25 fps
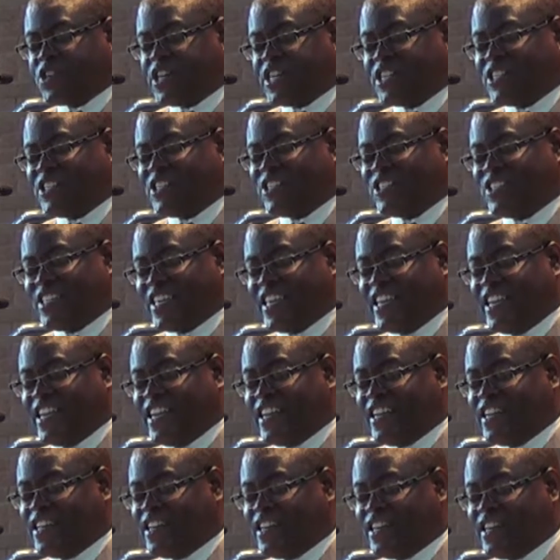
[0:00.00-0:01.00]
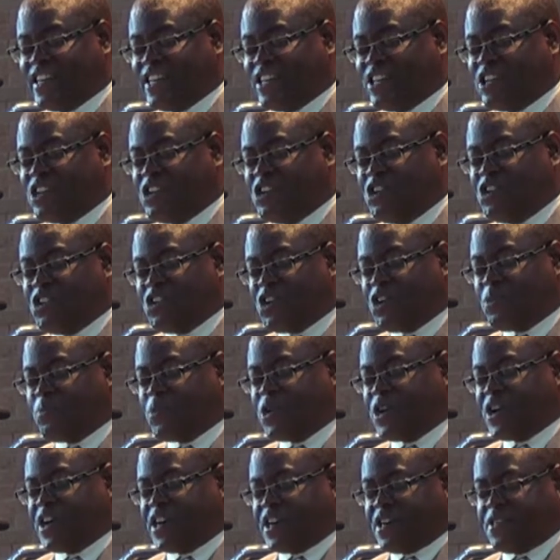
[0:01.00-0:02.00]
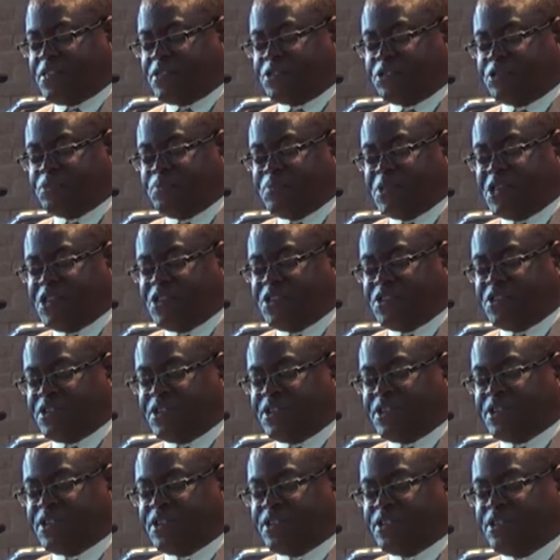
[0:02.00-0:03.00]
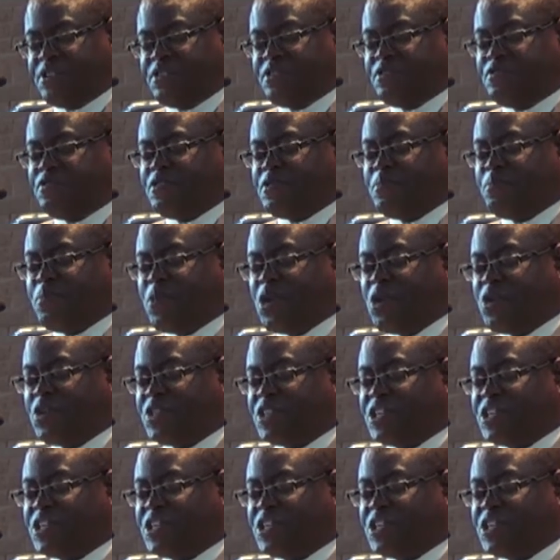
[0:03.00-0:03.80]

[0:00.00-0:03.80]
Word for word: our sin, no more hath dominion, for more